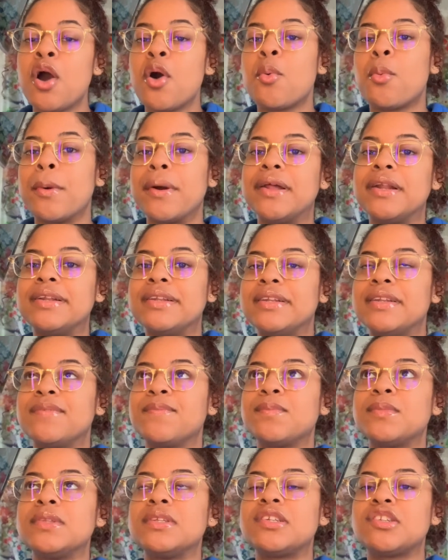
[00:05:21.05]
when
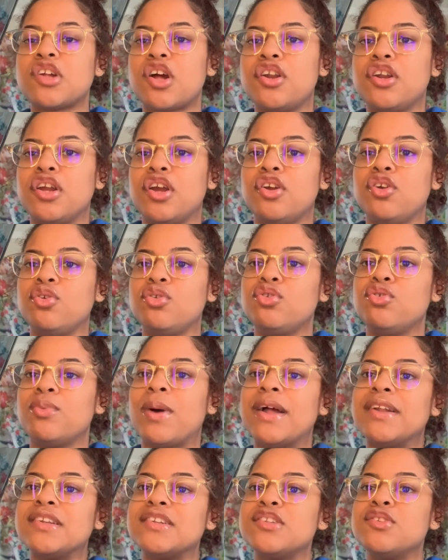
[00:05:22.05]
starting a YouTube.
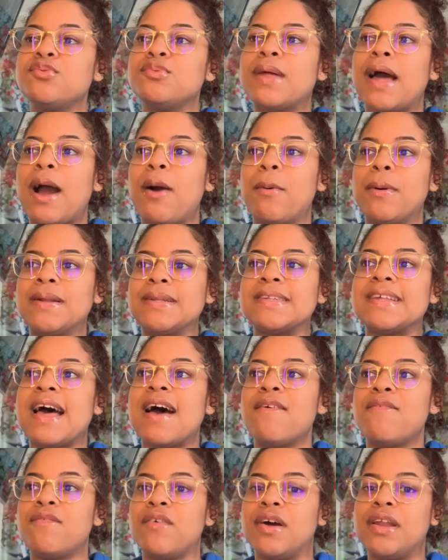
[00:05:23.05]
I just knew that I wanted to
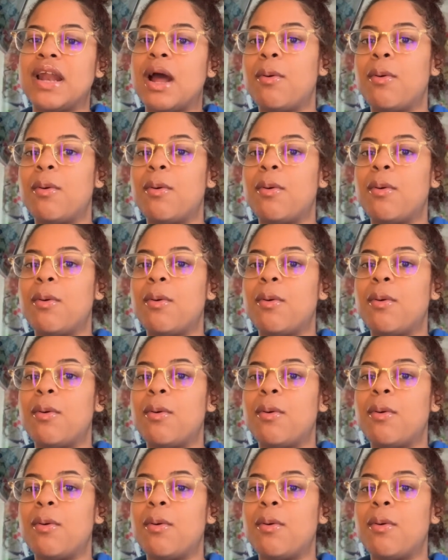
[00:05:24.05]
have fun.